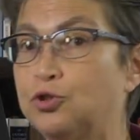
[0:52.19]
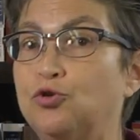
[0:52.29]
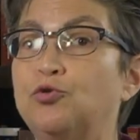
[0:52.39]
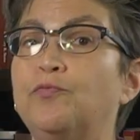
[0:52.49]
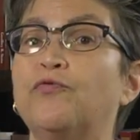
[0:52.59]

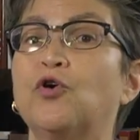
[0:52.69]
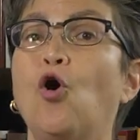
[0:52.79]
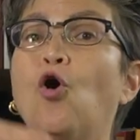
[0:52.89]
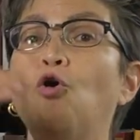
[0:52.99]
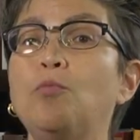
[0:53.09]
tube for
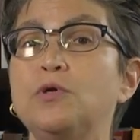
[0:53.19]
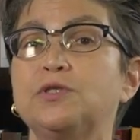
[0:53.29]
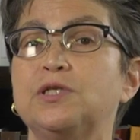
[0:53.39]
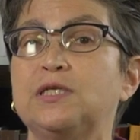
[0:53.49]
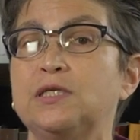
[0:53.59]

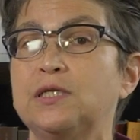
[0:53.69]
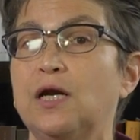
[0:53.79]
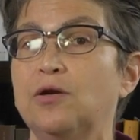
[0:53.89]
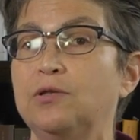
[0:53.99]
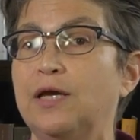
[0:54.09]
almost its
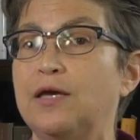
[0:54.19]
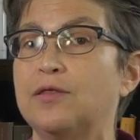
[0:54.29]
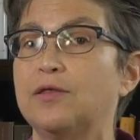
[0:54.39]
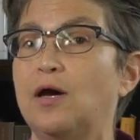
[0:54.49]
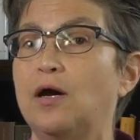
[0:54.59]
entire
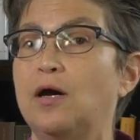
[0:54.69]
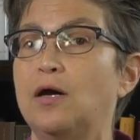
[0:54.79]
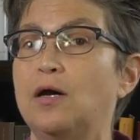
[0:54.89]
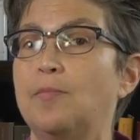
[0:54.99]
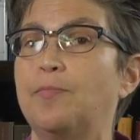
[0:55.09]
length,
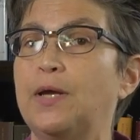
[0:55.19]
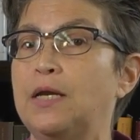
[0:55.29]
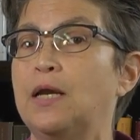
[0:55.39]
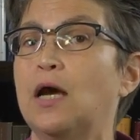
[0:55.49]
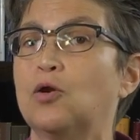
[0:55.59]

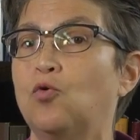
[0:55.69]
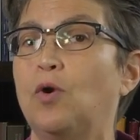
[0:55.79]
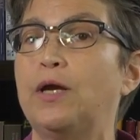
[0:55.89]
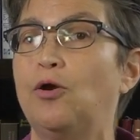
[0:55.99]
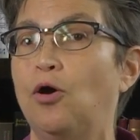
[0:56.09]
but not
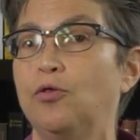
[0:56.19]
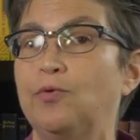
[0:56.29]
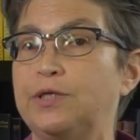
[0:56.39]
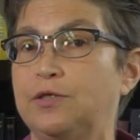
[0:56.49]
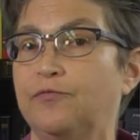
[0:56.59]
quite all the
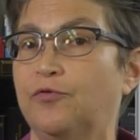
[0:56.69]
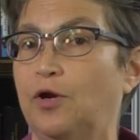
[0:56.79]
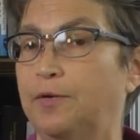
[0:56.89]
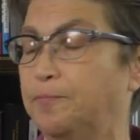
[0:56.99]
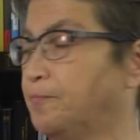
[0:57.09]
way to the front.